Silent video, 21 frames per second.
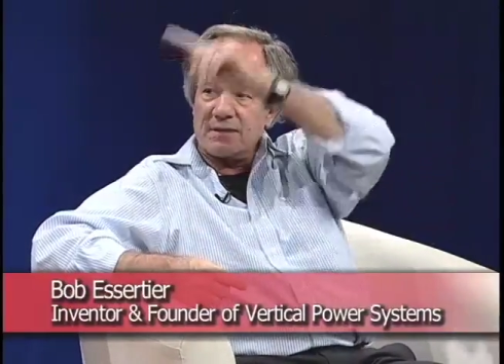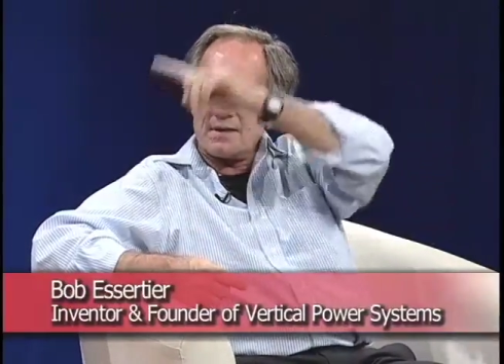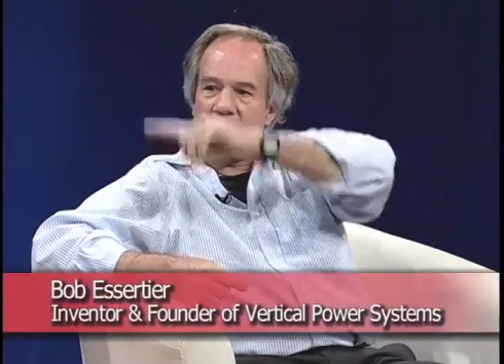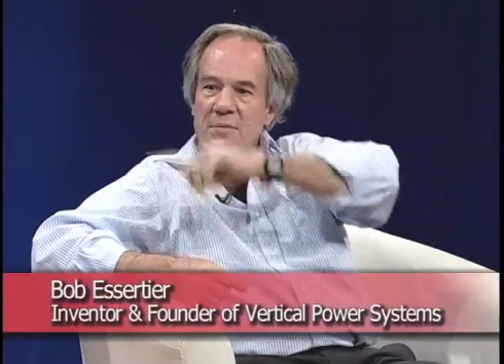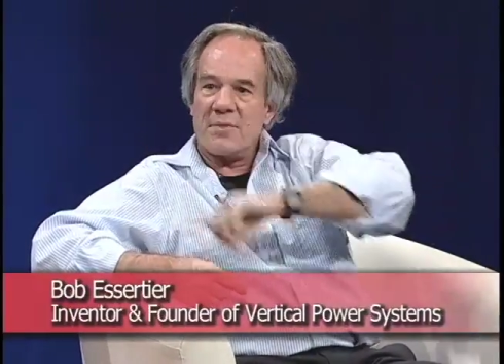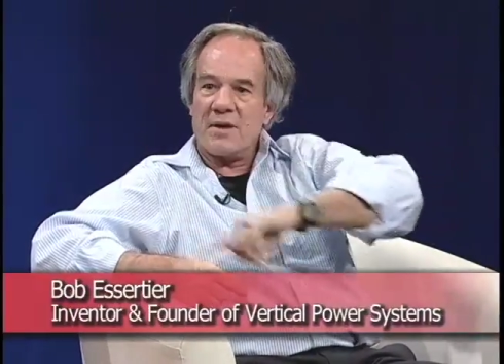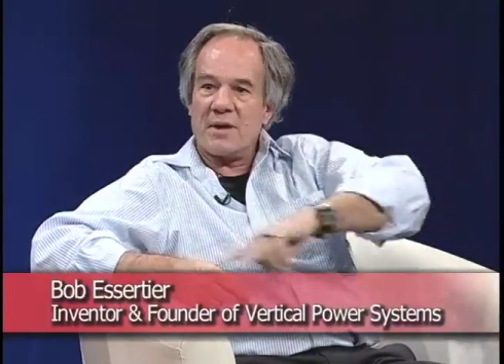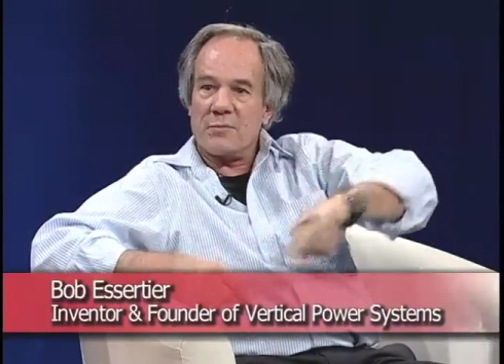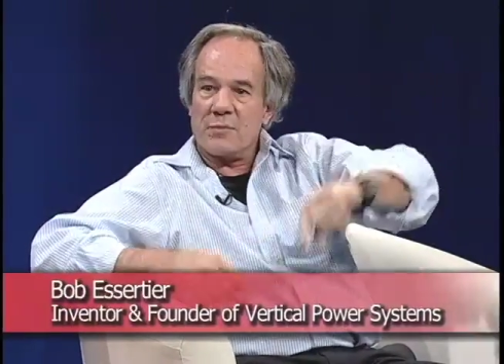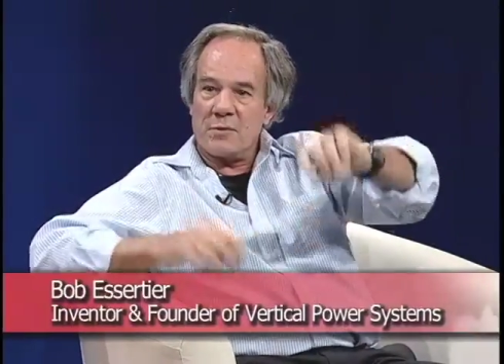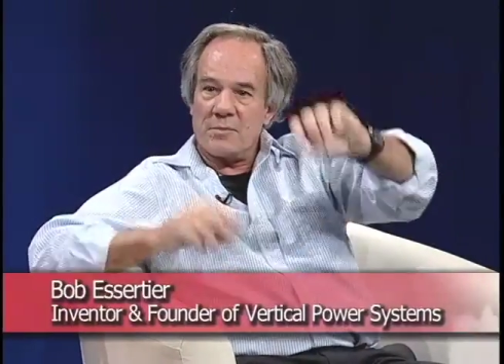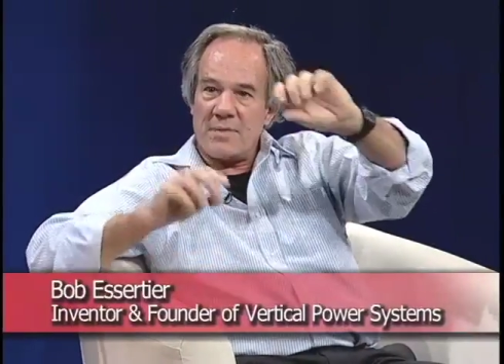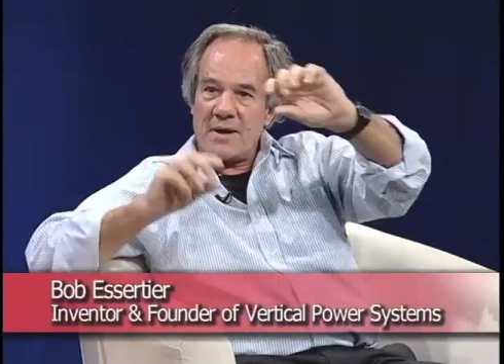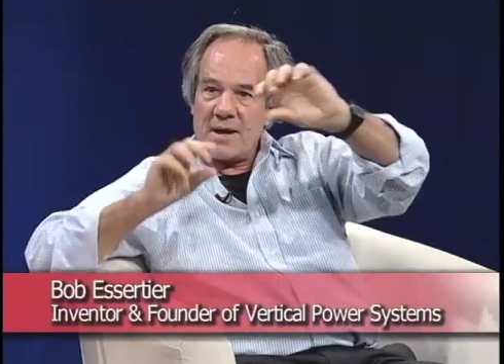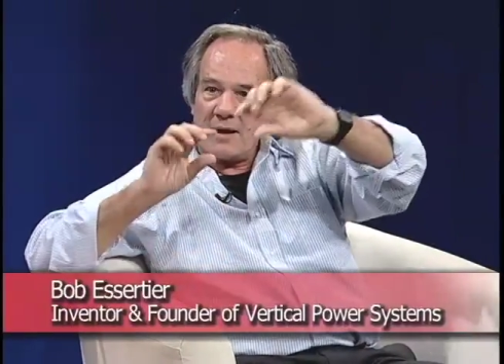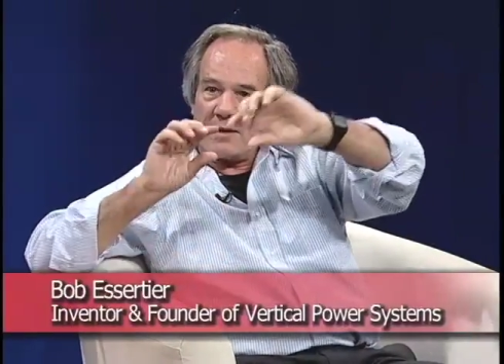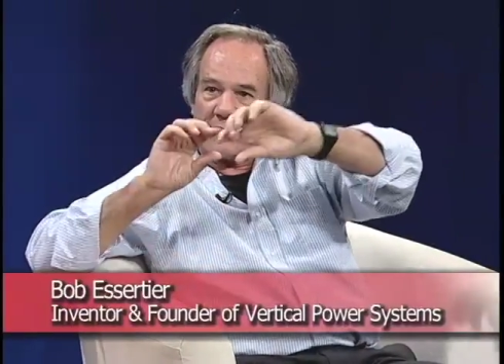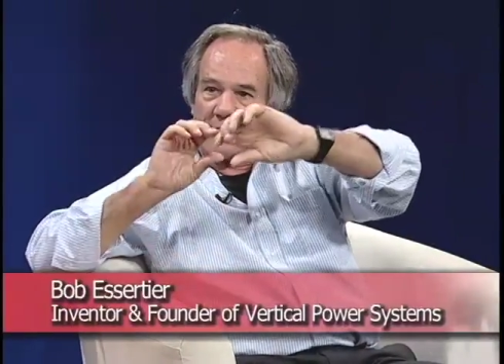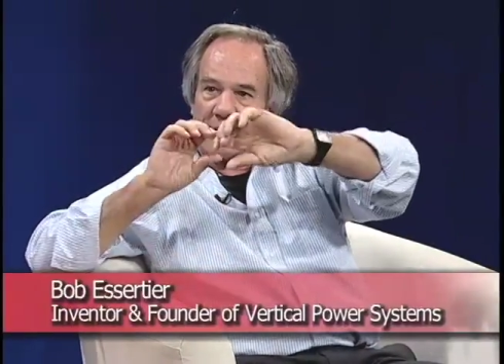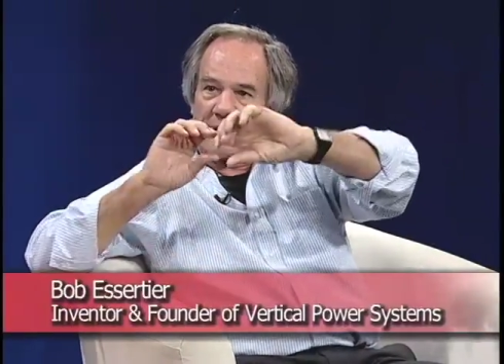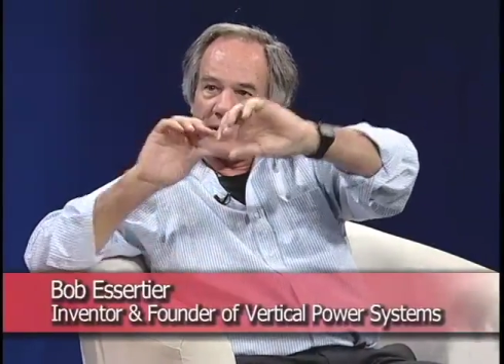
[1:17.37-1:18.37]
a big
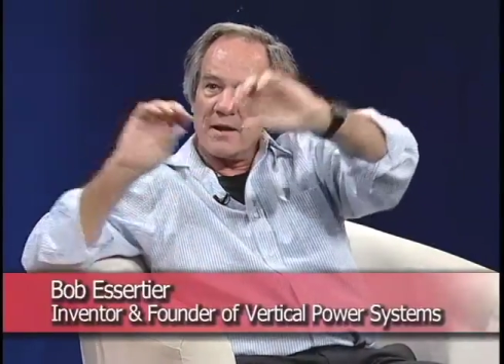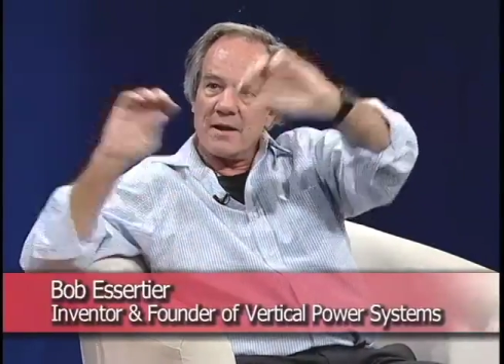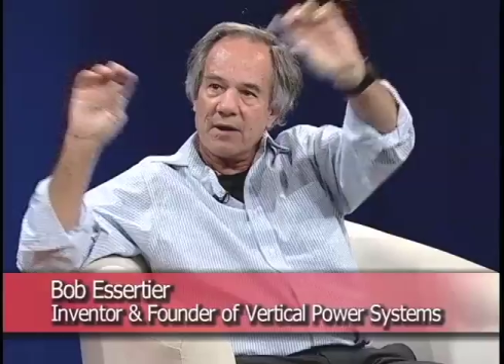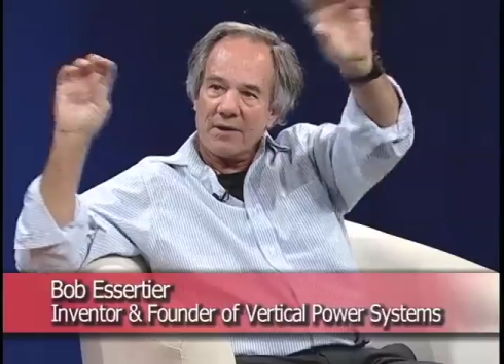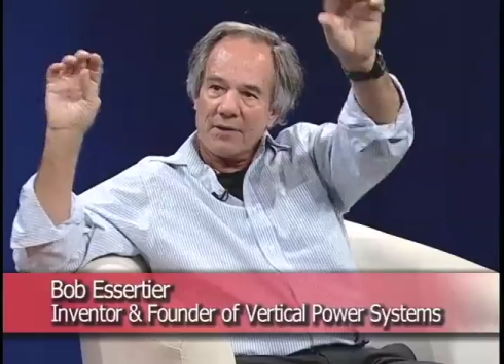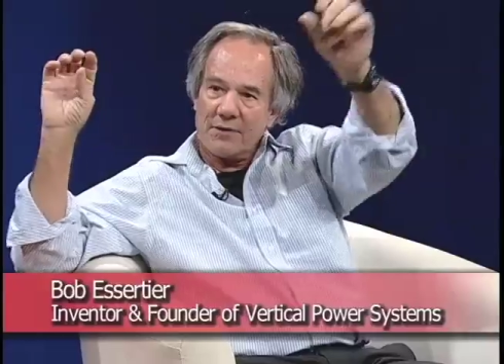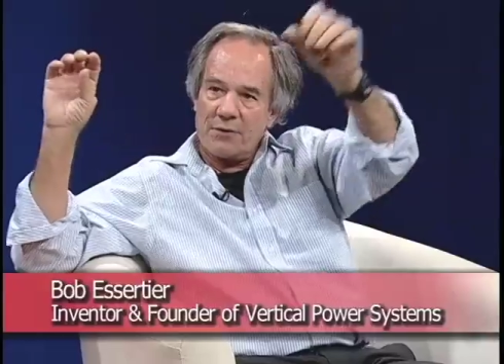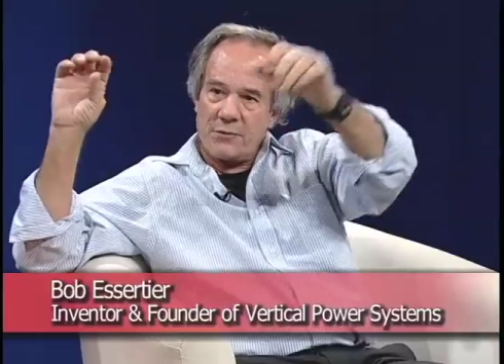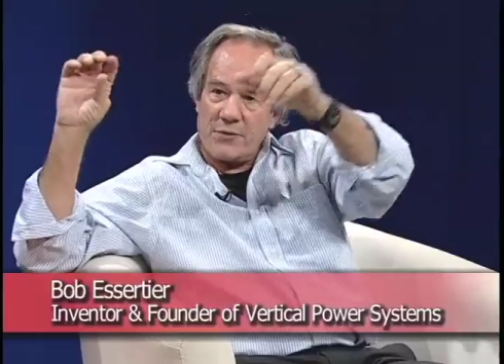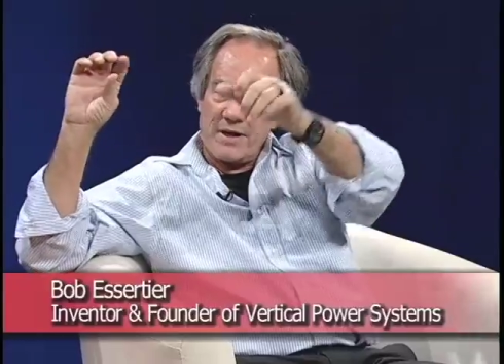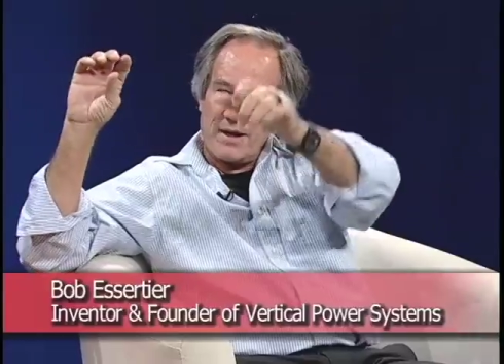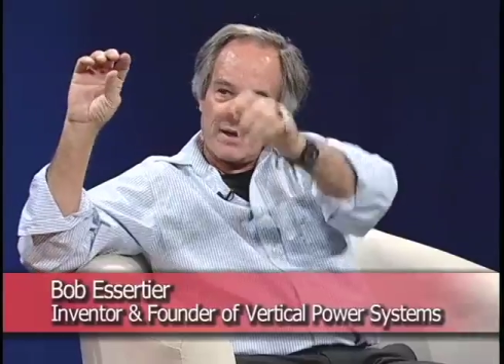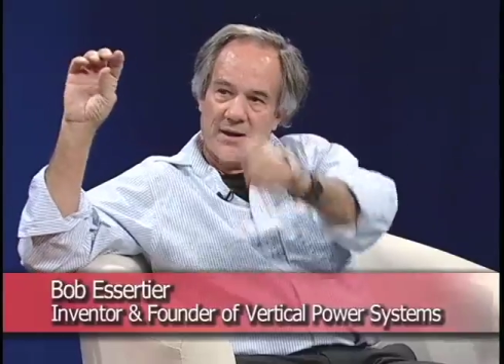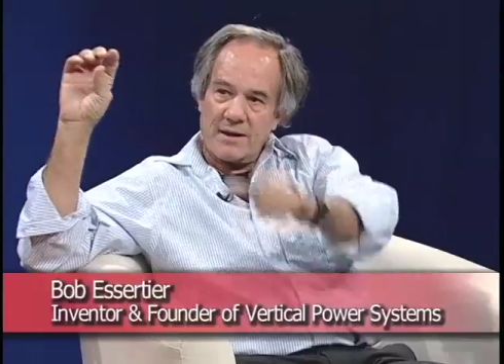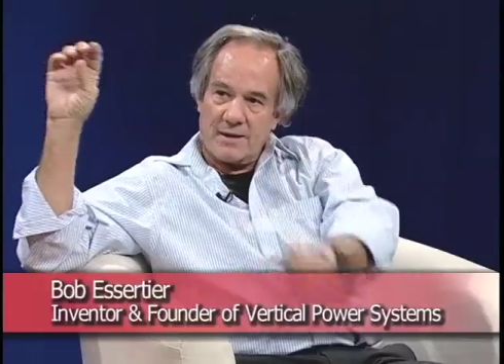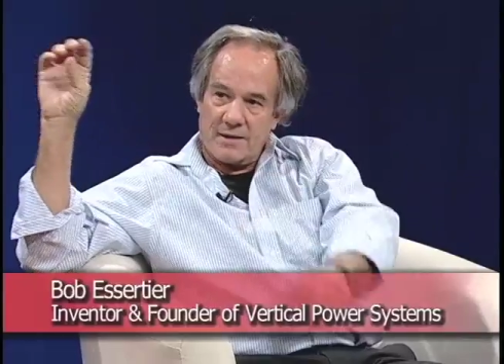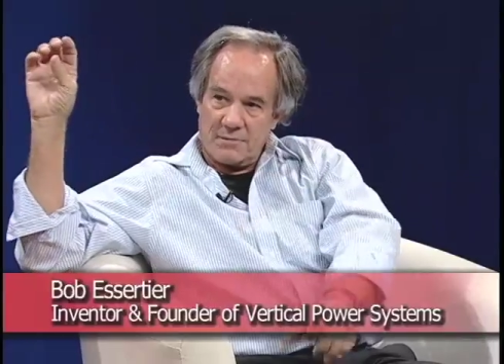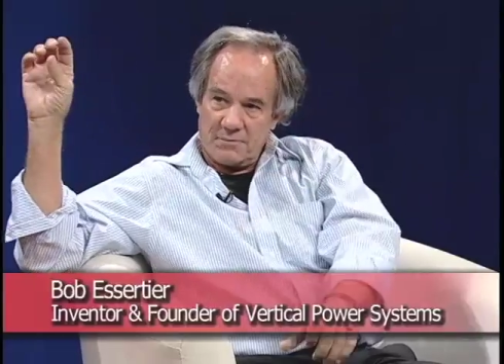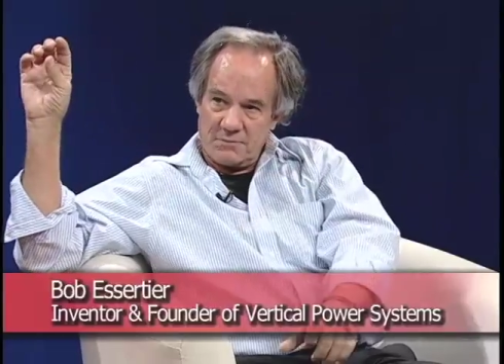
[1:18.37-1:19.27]
propeller, 3